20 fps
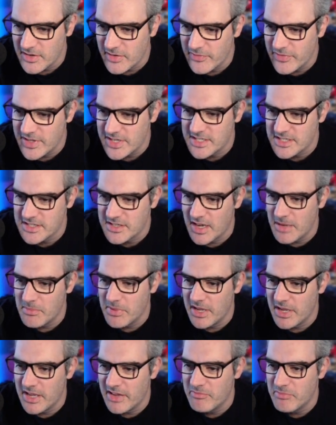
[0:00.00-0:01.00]
of this type
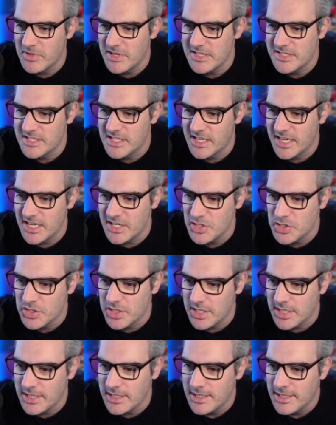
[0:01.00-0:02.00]
have ballistic
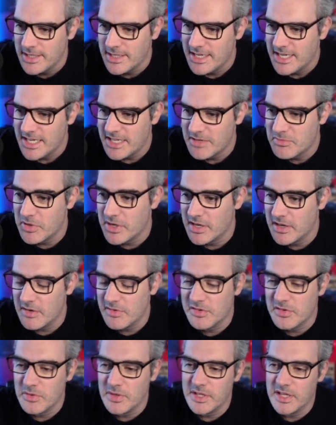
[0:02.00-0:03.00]
NG. It's pretty
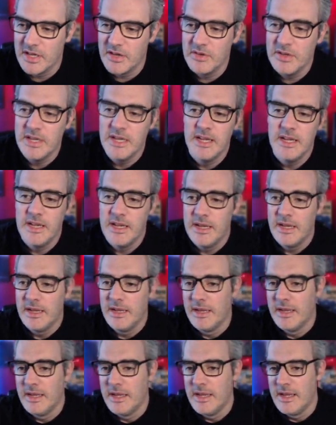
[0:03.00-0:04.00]
close to it though."
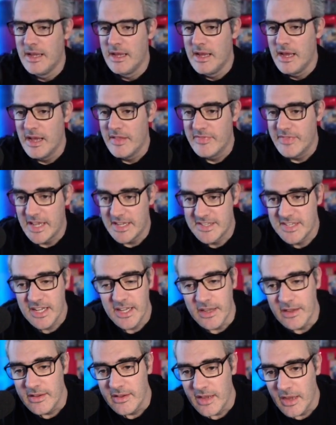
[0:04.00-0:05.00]
That's
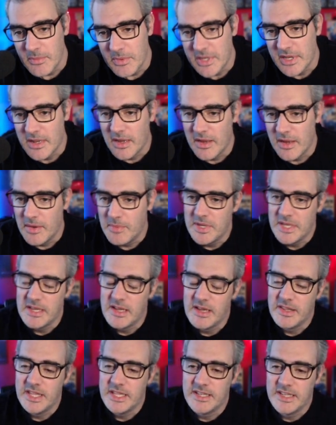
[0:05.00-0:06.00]
it. I
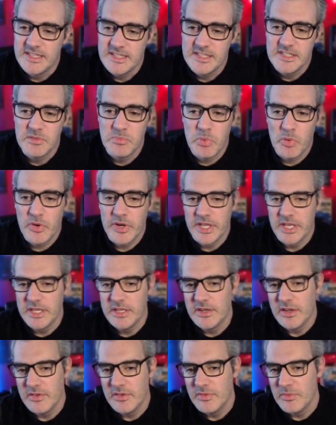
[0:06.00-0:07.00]
think this is the point.
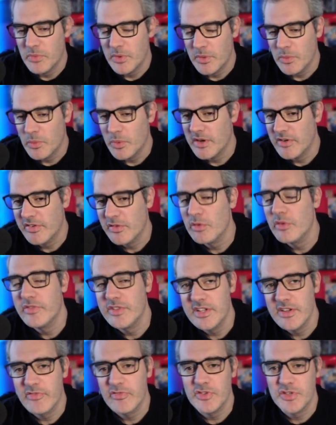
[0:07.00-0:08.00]
We're sort of a
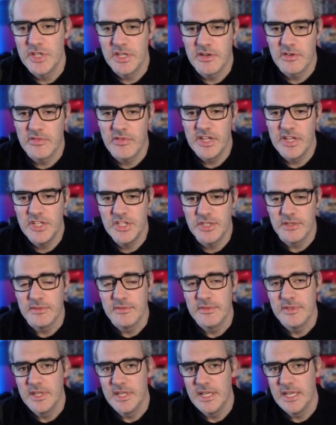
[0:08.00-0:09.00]
different generation,
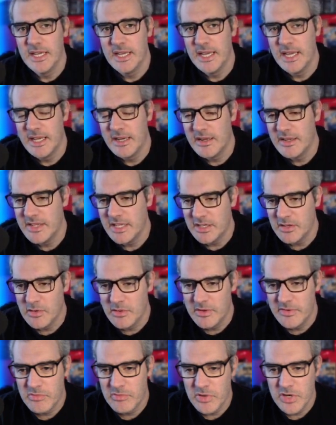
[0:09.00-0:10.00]
and I think not
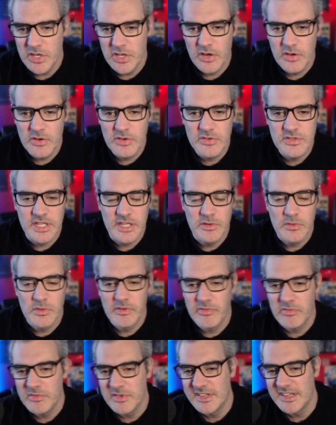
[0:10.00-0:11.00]
everyone knows it. Not
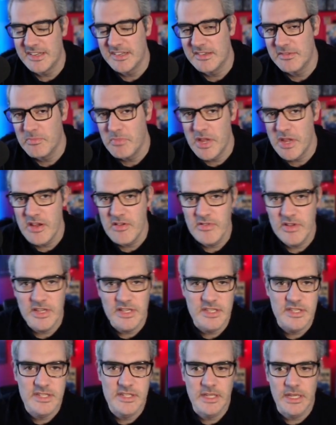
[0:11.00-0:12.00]
everyone's
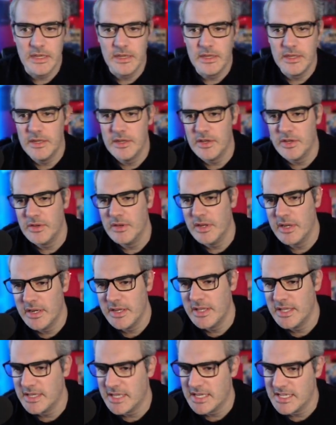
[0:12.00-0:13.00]
experienced it. And
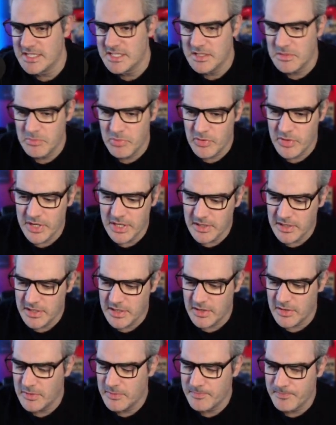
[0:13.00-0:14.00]
I think that's the point.
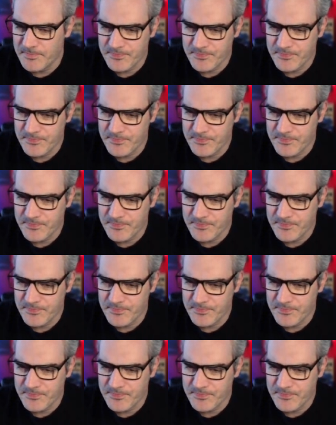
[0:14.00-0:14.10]
You